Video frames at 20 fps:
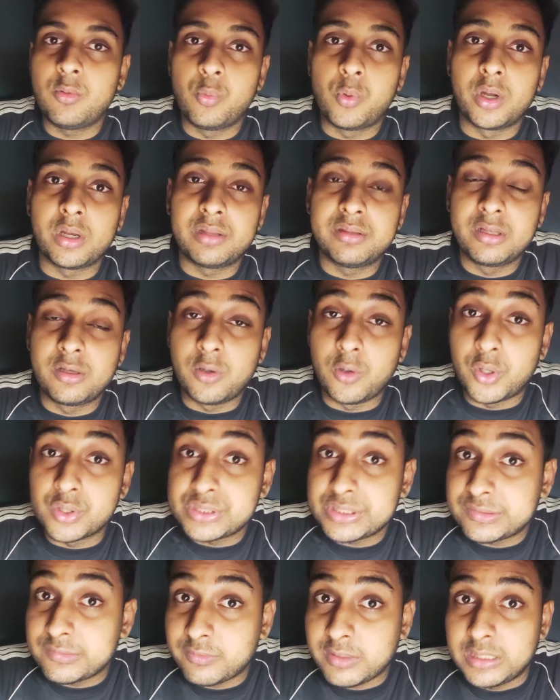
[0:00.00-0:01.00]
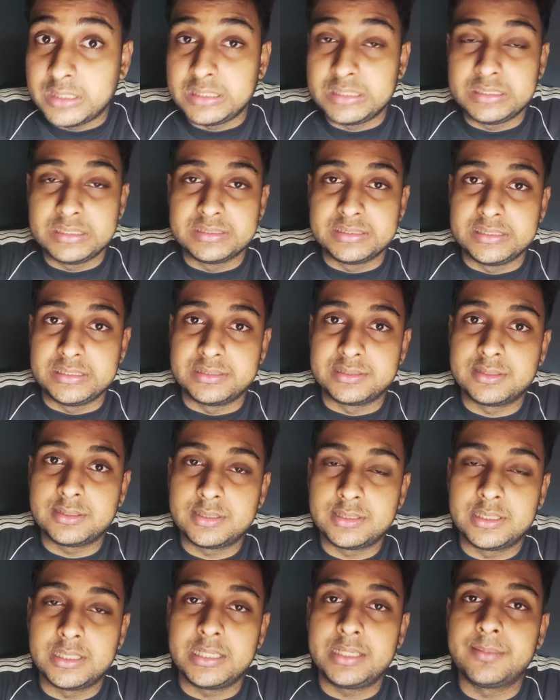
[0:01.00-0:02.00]
what are the causes of kidney disease,
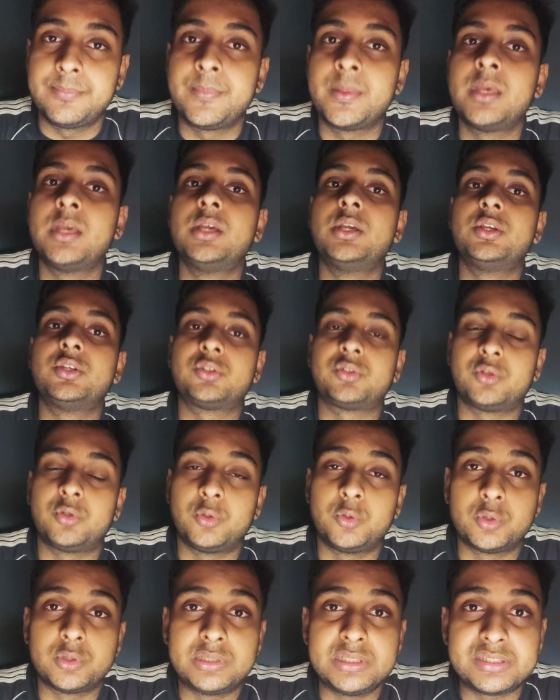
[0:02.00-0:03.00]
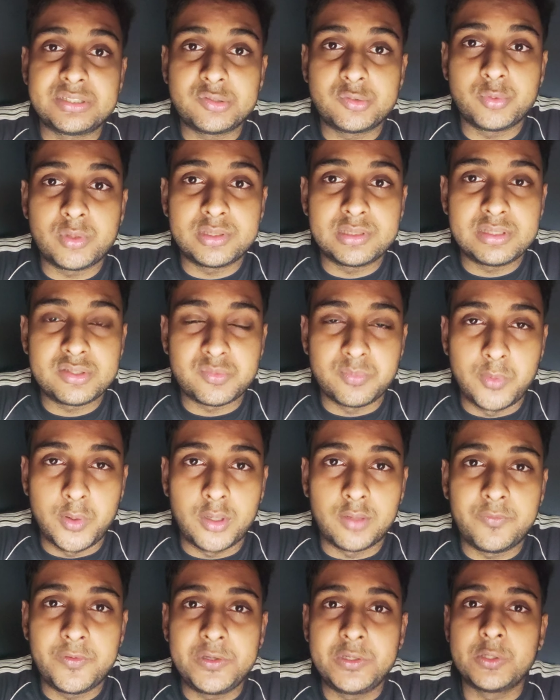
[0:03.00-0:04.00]
right? So this was a
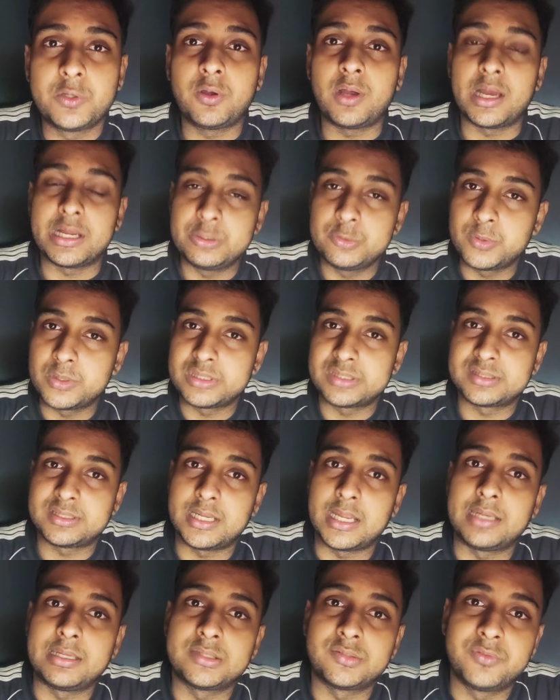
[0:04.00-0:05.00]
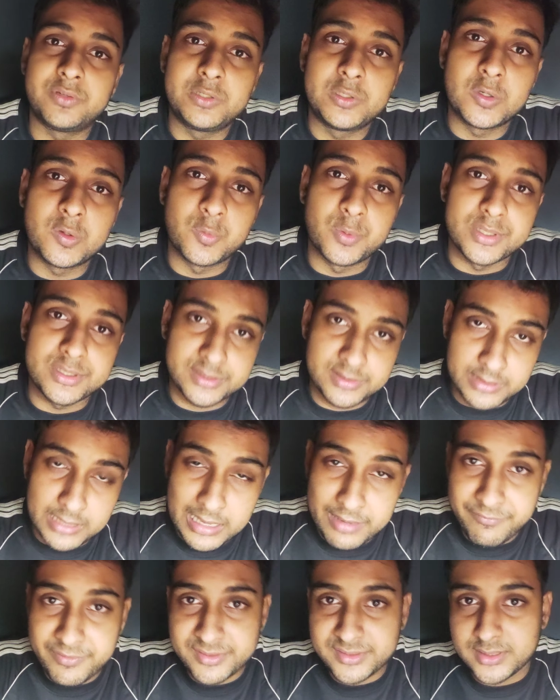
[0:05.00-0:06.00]
small video. I do understand this video was
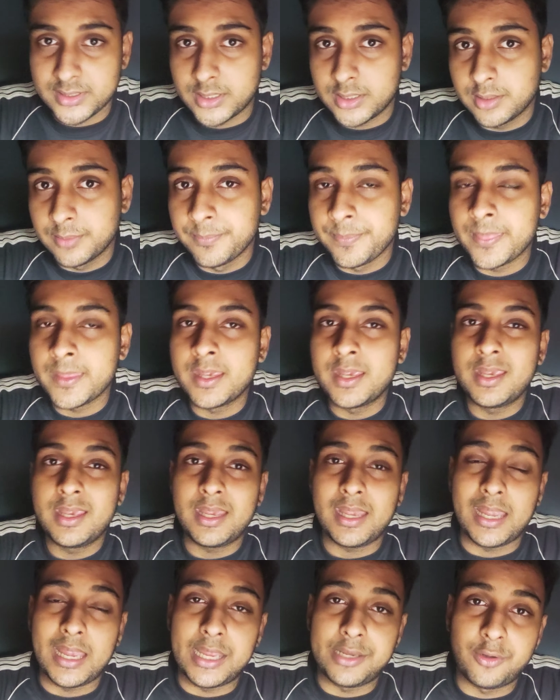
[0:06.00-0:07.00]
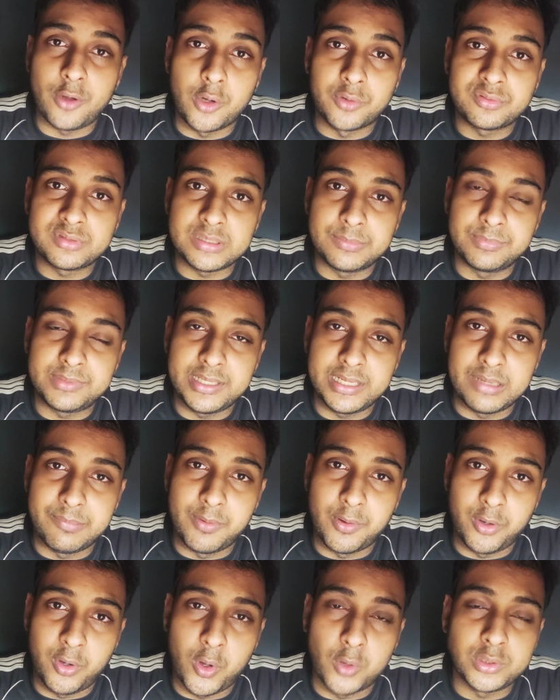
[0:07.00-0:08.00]
haphazard. I talked something
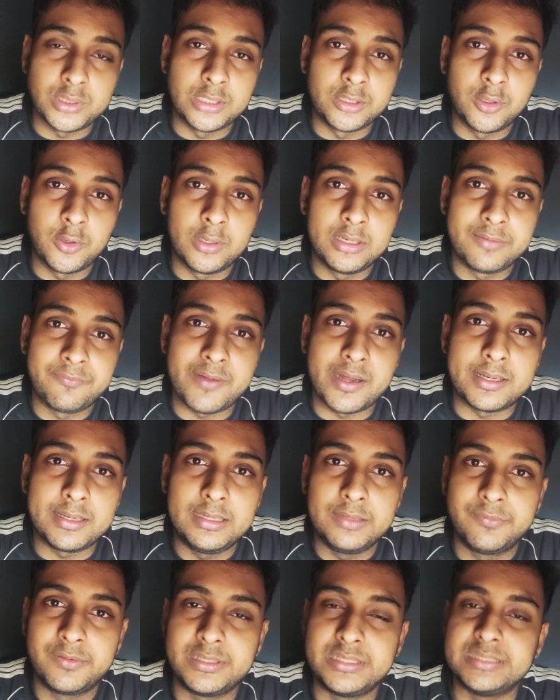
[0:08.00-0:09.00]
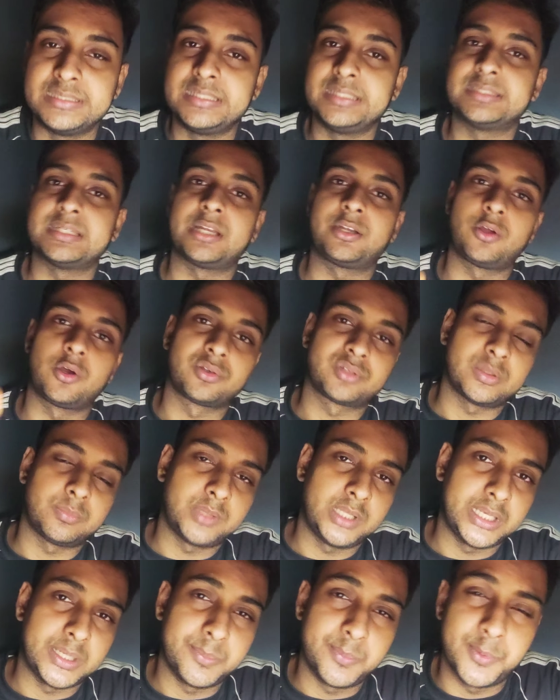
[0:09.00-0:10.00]
about non-alcoholic fatty liver disease, I talked
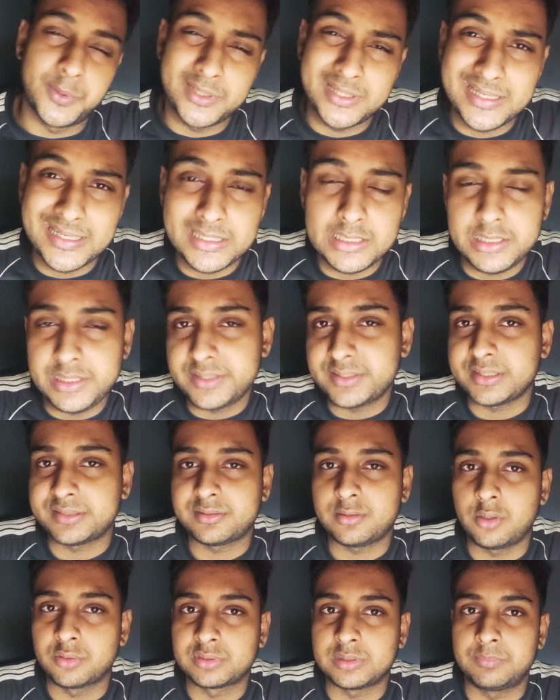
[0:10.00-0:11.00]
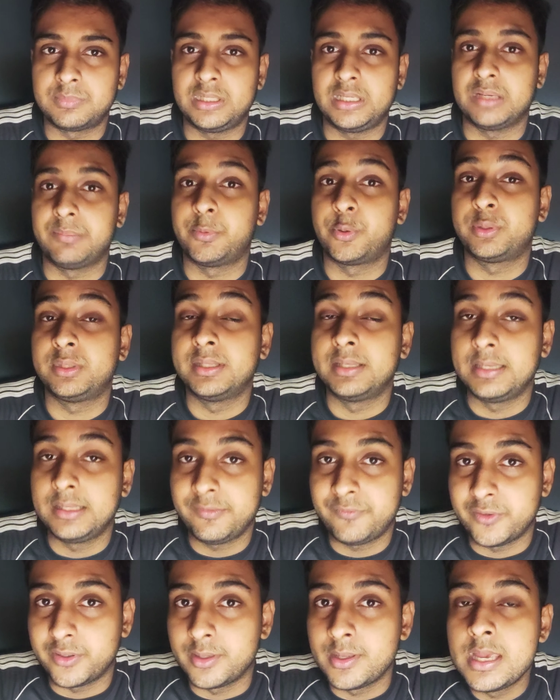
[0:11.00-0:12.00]
something about kidneys, I talked something about the
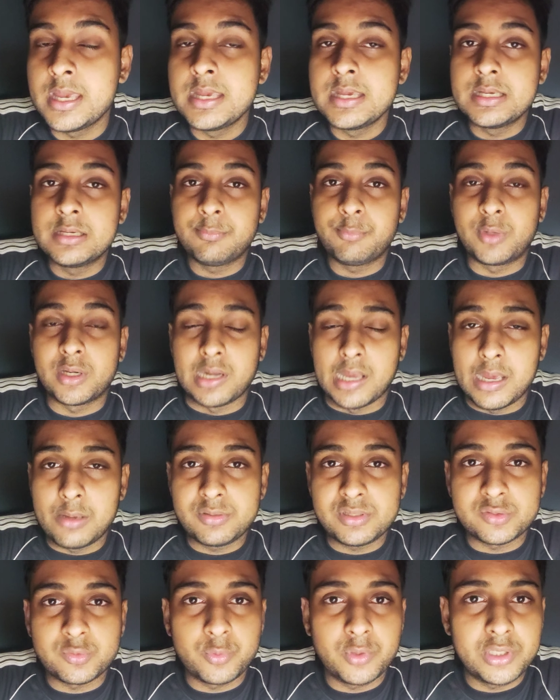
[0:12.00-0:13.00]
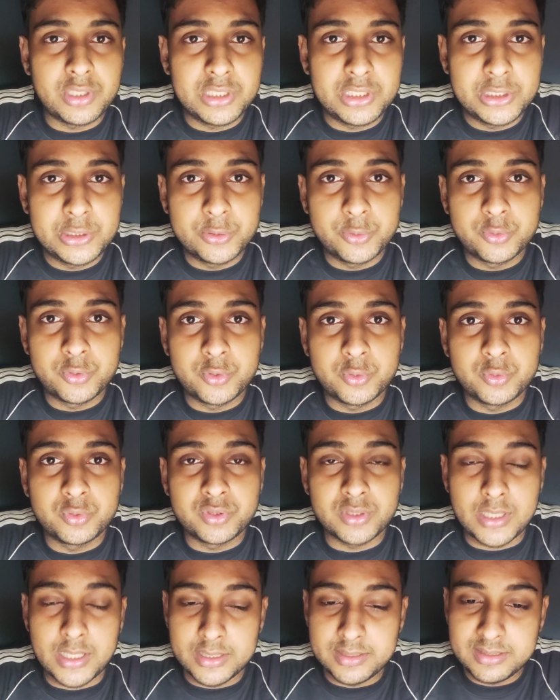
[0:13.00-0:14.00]
liver, but I just want you
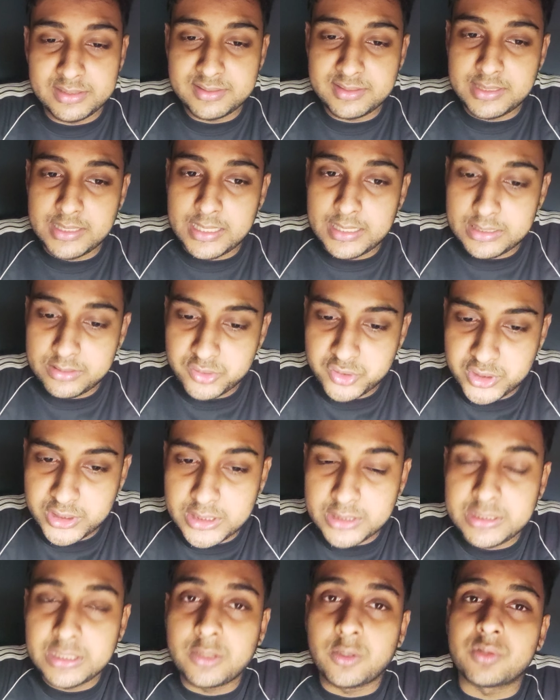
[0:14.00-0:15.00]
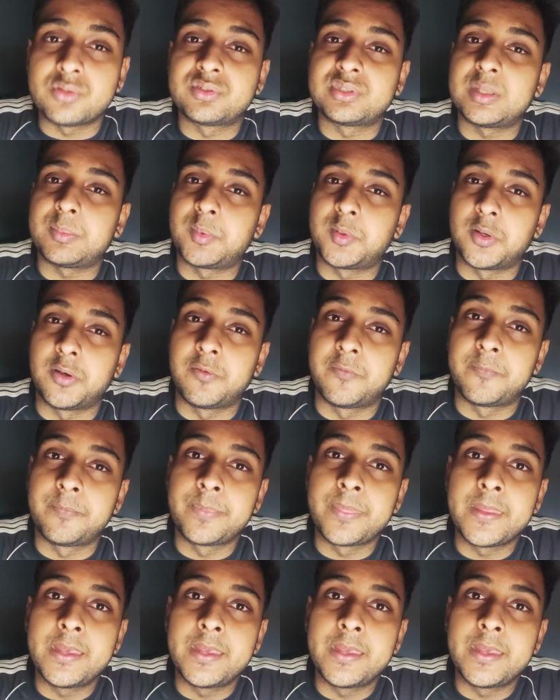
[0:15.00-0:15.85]
to understand and share the concept of